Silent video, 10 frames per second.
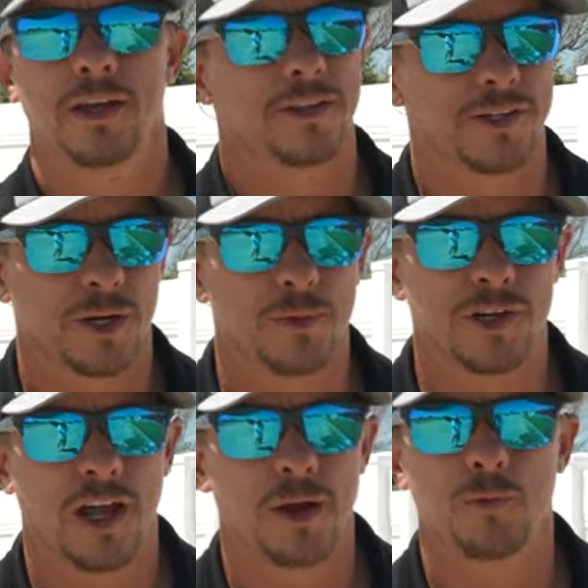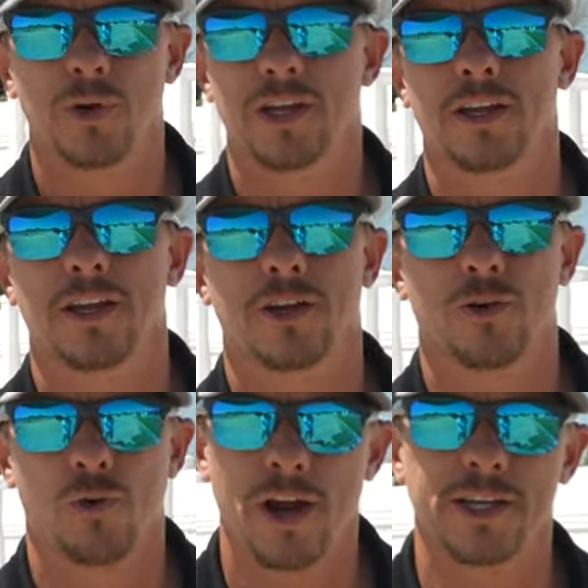in the summertime, we get a
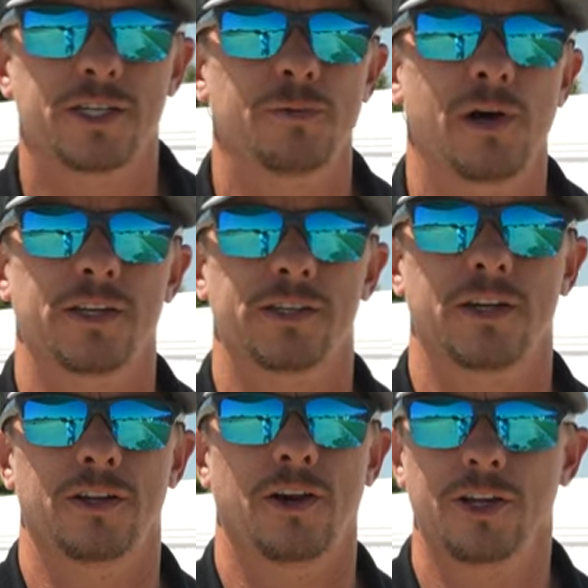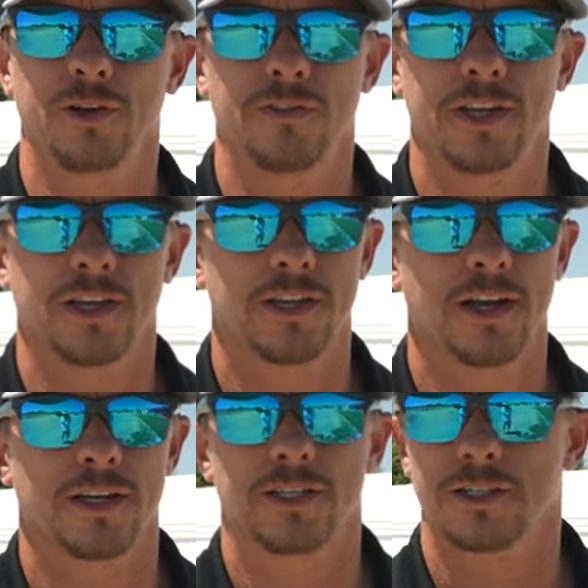crazy amount of sun. Our UV
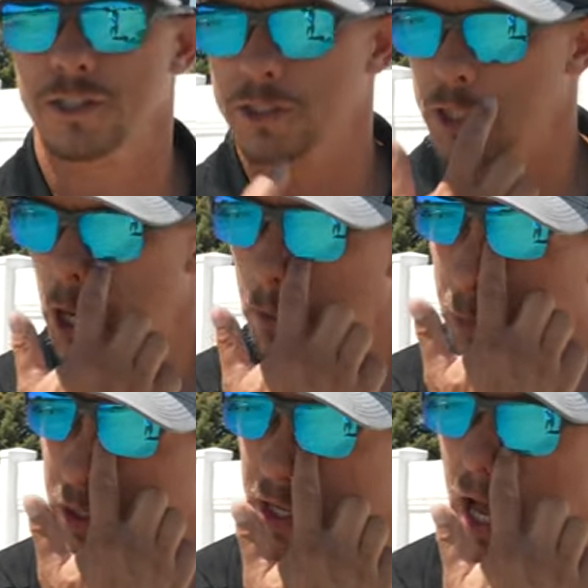index is uh, pretty